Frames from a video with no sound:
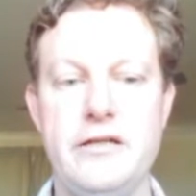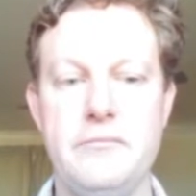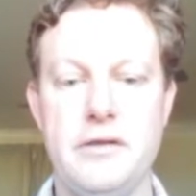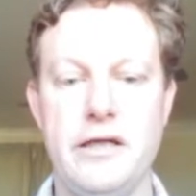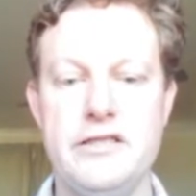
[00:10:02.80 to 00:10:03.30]

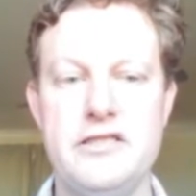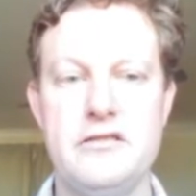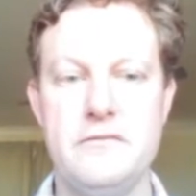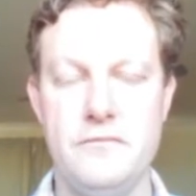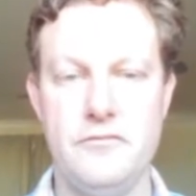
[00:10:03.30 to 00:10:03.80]

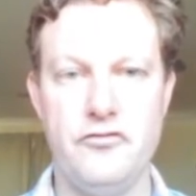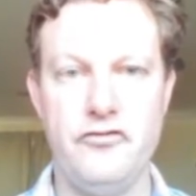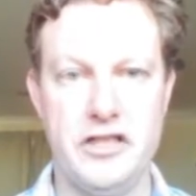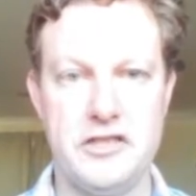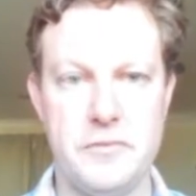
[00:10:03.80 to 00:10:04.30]
place,
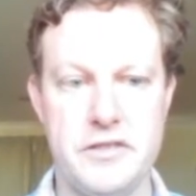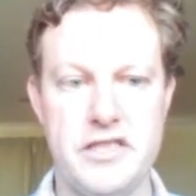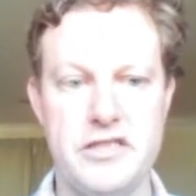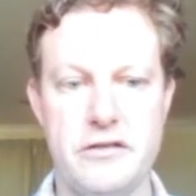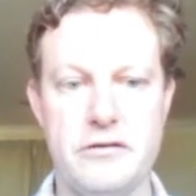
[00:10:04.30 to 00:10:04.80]
fixed
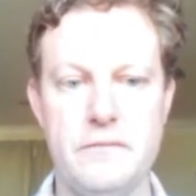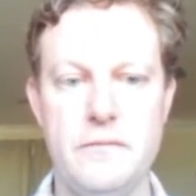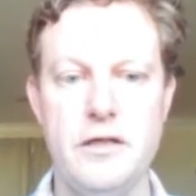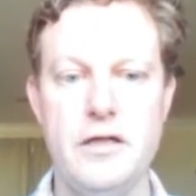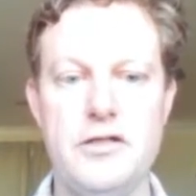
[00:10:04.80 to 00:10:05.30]
position,
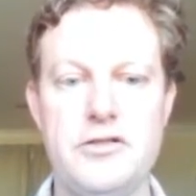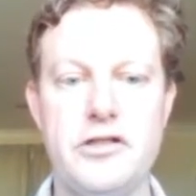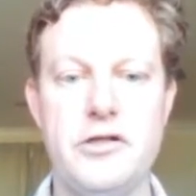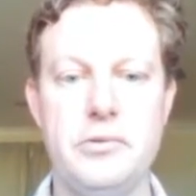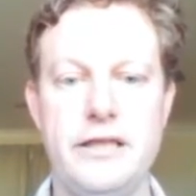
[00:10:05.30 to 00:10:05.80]
to
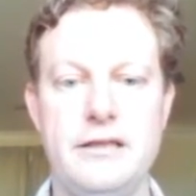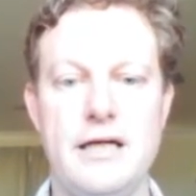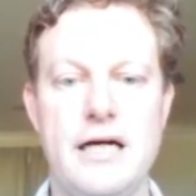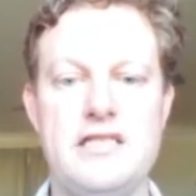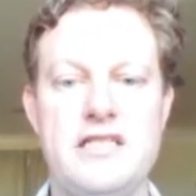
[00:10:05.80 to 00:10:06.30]
complete
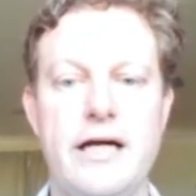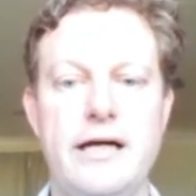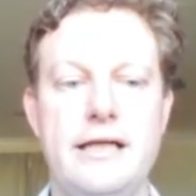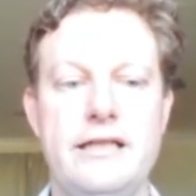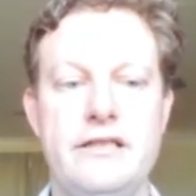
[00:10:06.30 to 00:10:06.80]

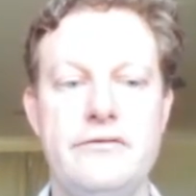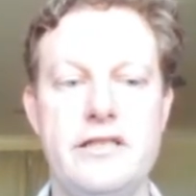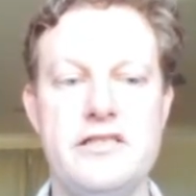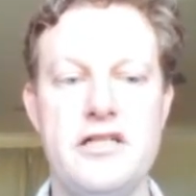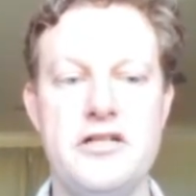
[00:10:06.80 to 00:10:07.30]
large-scale
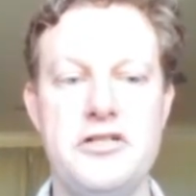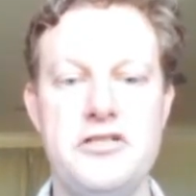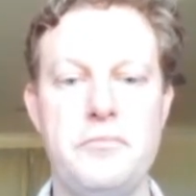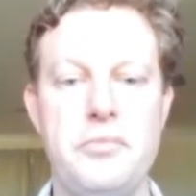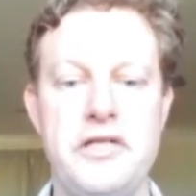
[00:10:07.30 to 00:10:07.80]
activities such
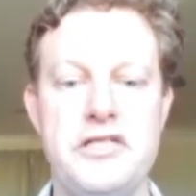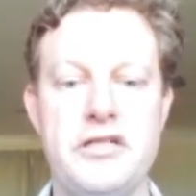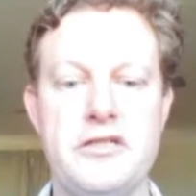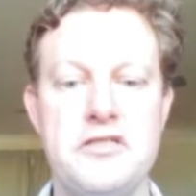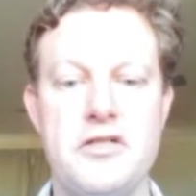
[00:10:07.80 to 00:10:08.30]
as bridge
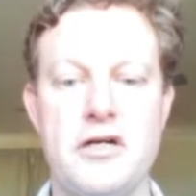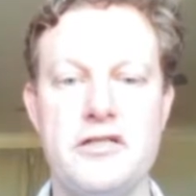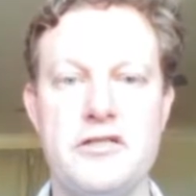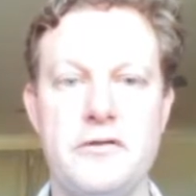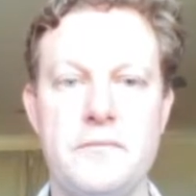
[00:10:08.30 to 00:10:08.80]
construction.